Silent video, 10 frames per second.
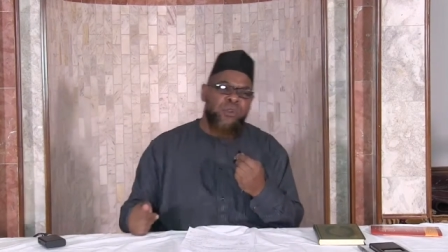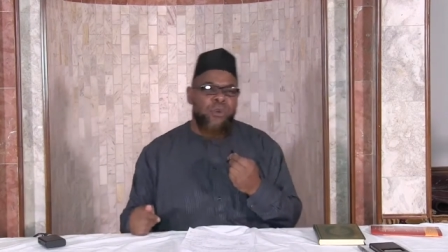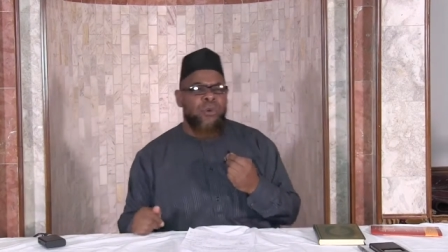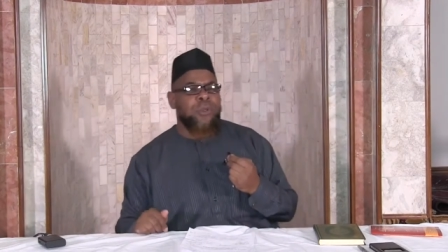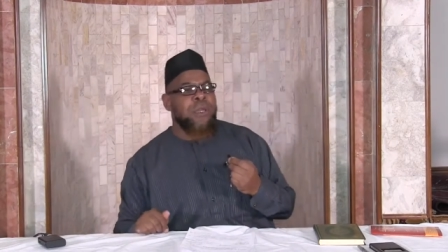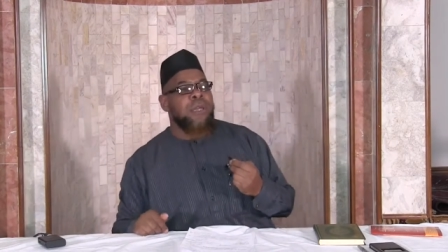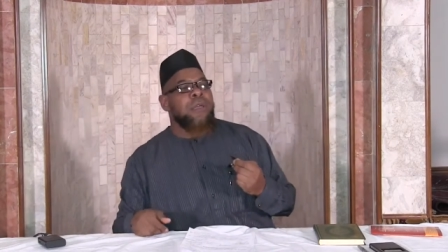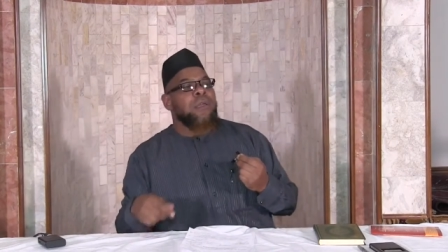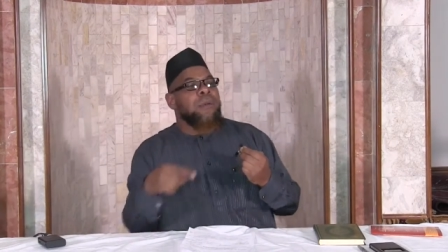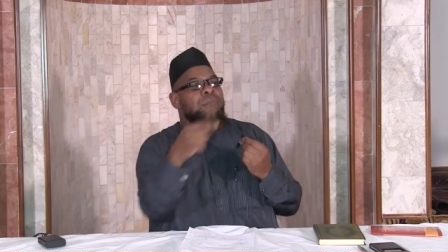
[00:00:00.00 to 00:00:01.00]
food,
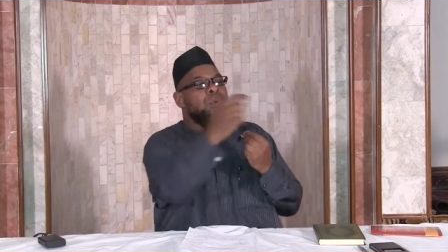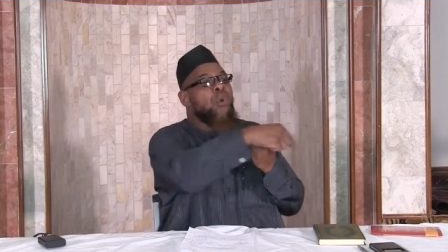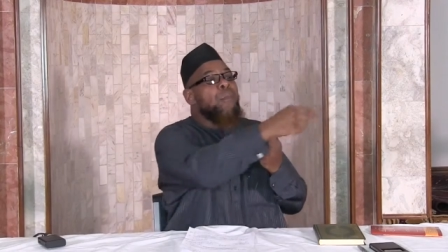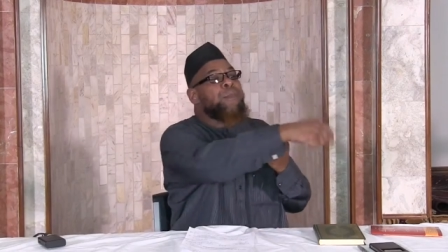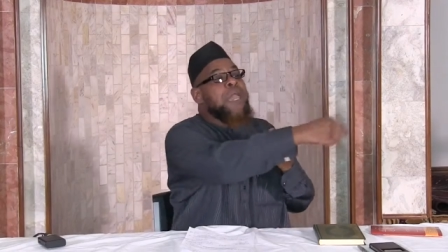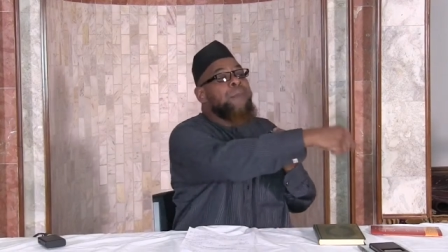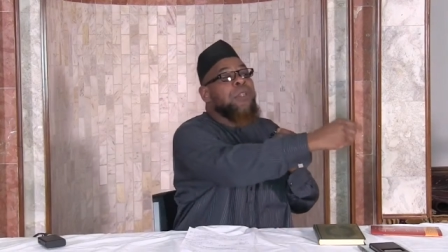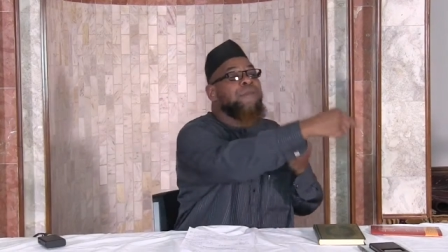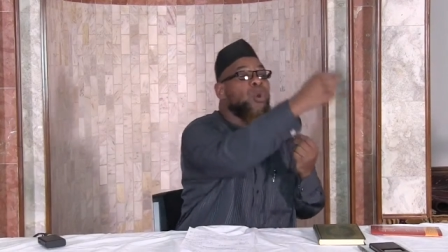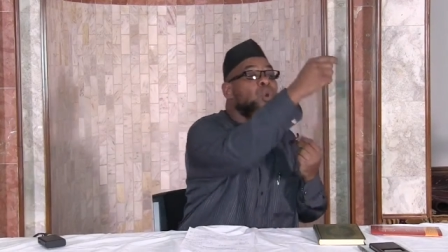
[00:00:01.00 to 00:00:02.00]
more
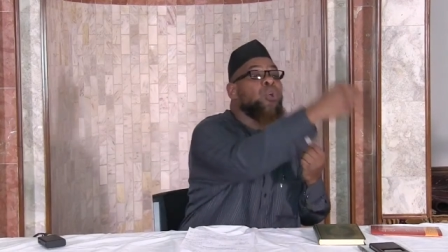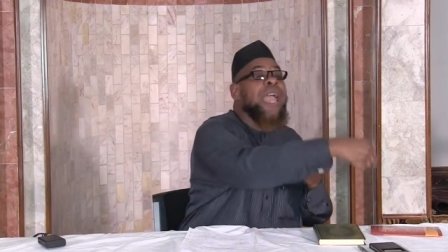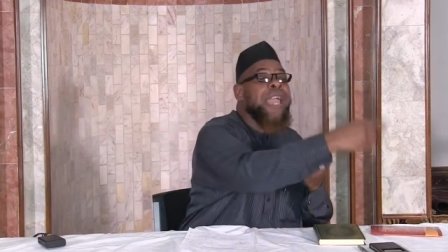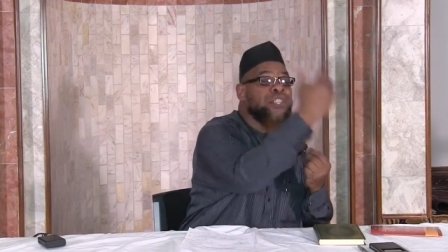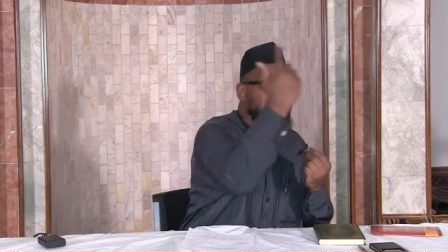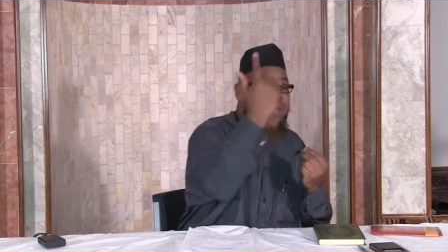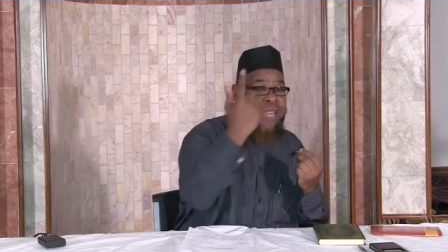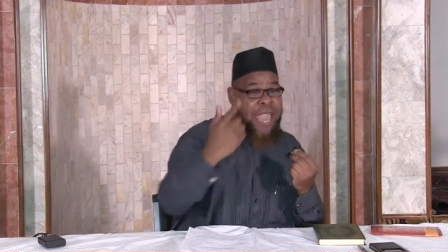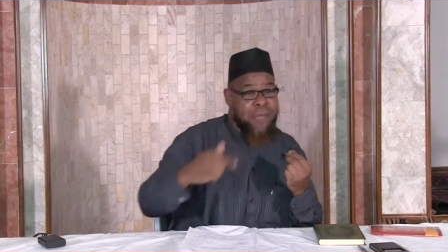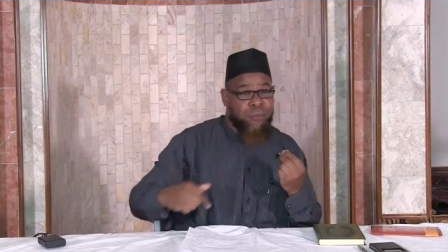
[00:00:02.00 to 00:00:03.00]
people of Quraysh
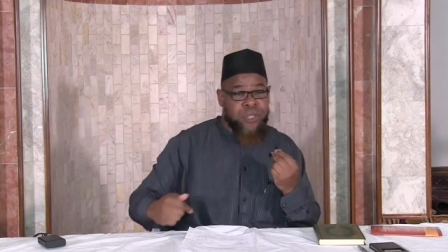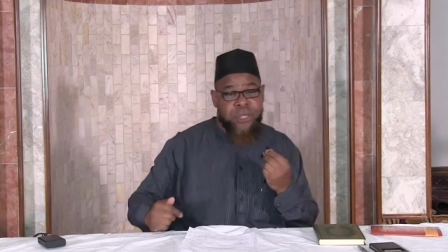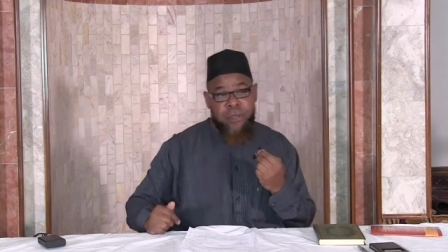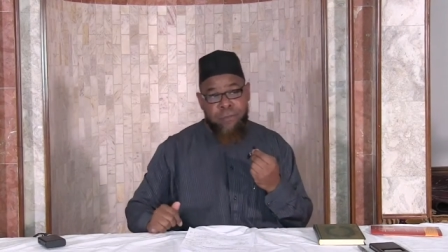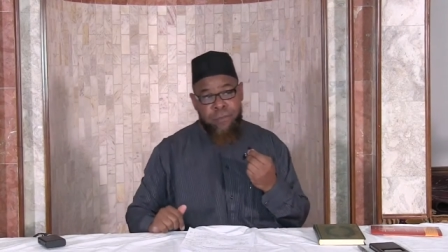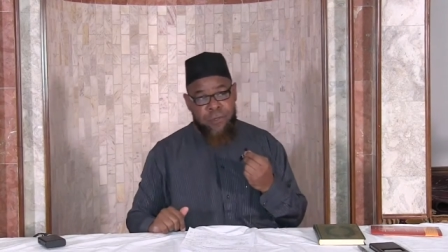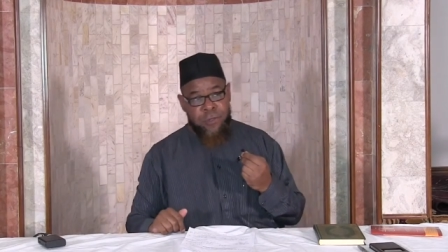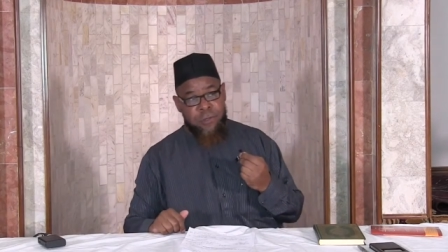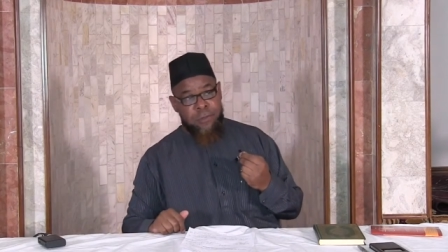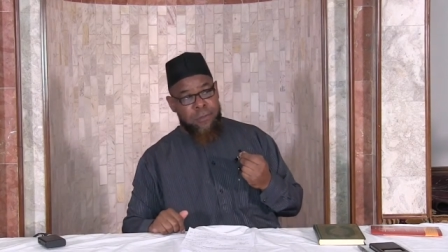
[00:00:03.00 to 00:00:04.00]
became
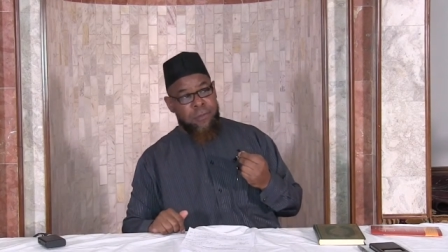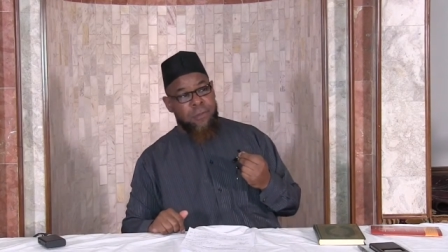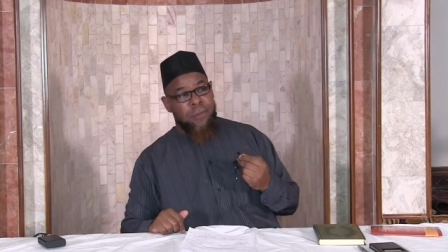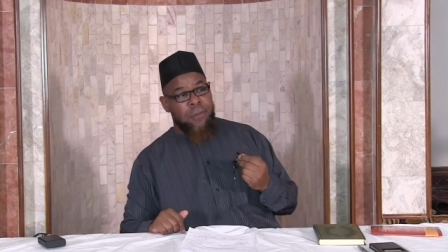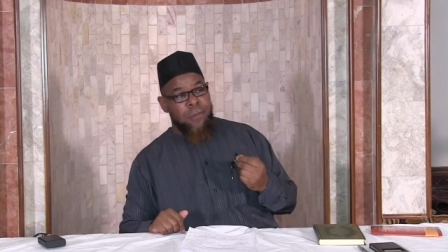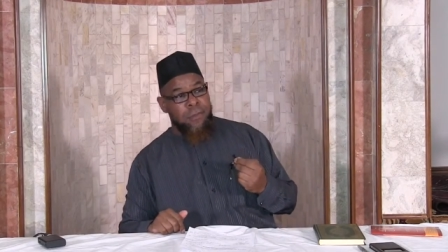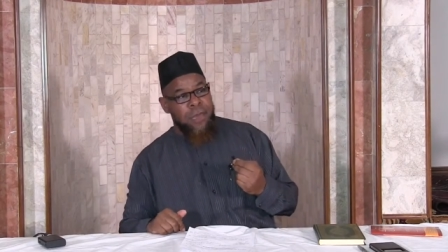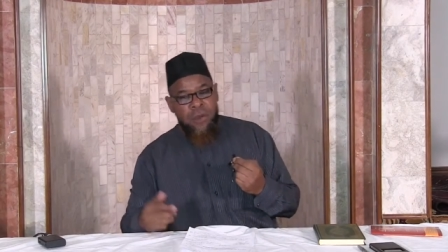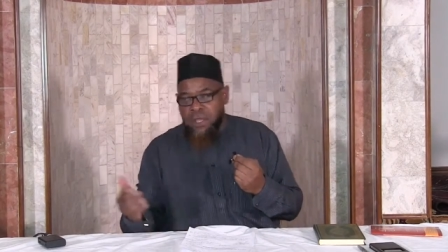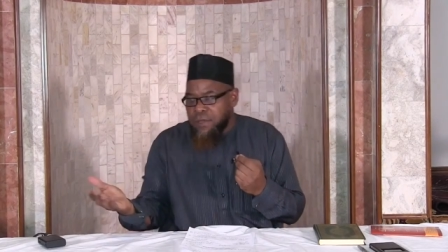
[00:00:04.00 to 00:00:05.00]
Muslims
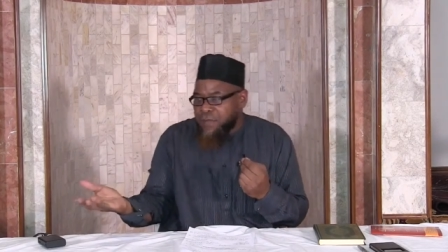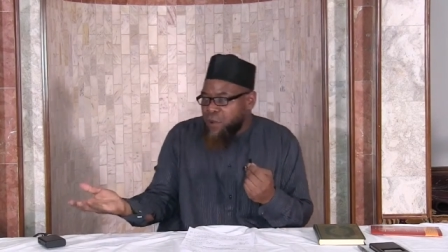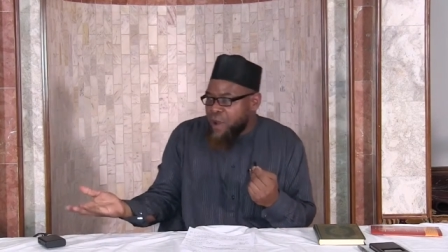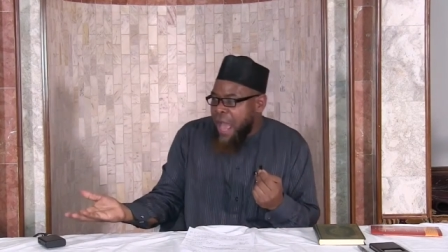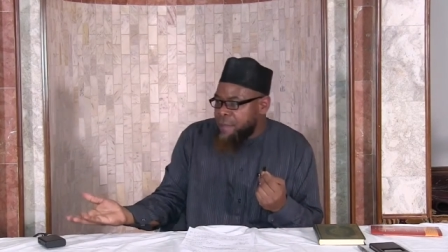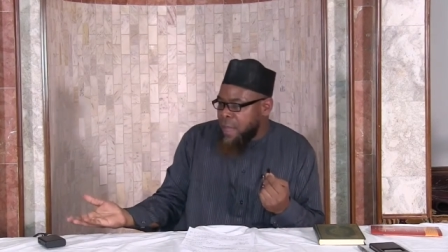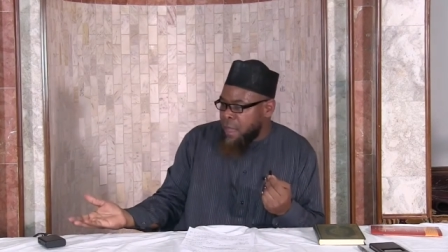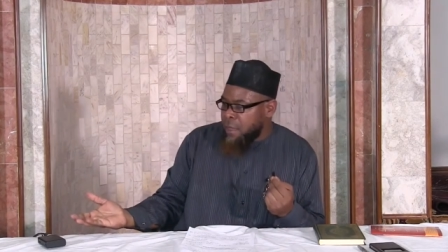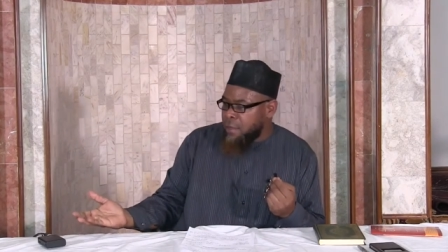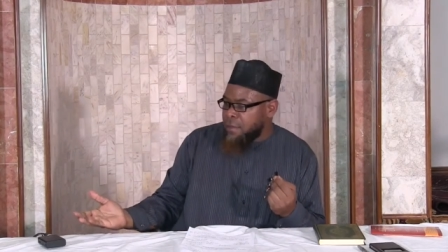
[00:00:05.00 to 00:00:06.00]
because of the
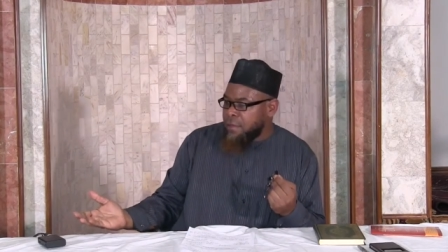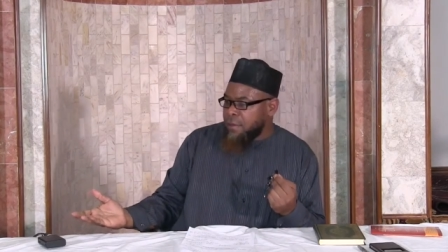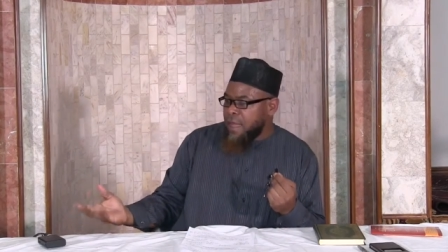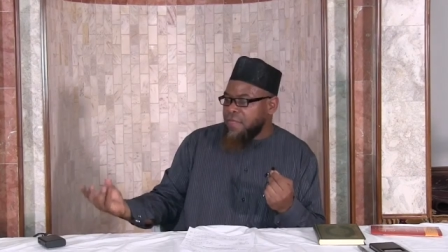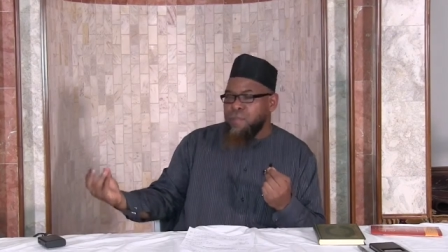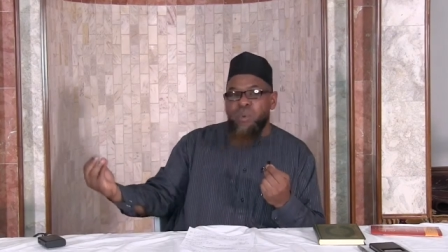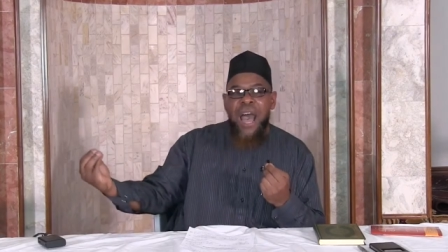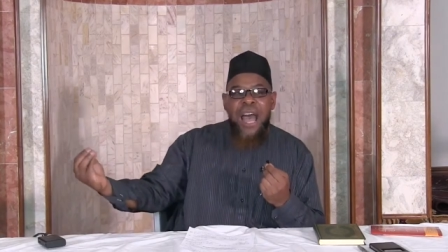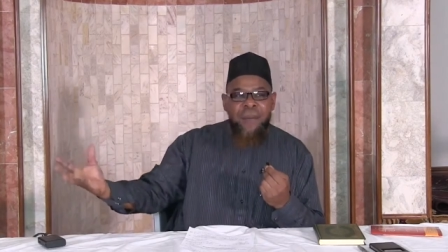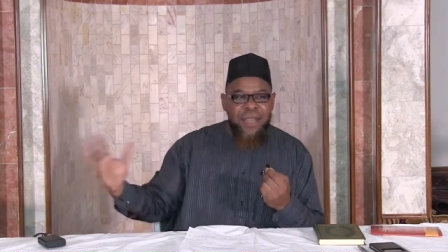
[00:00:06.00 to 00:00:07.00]
rahmah and the
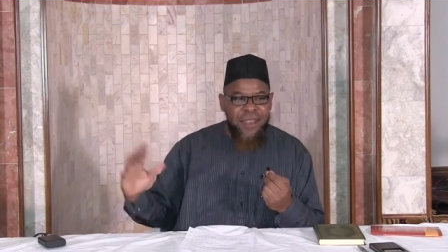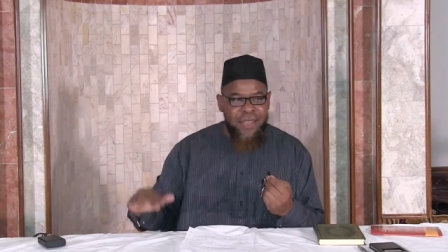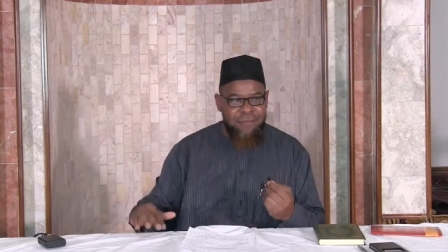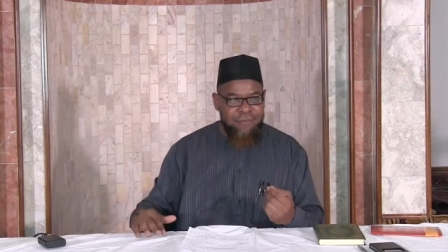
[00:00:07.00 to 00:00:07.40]
mu'ana.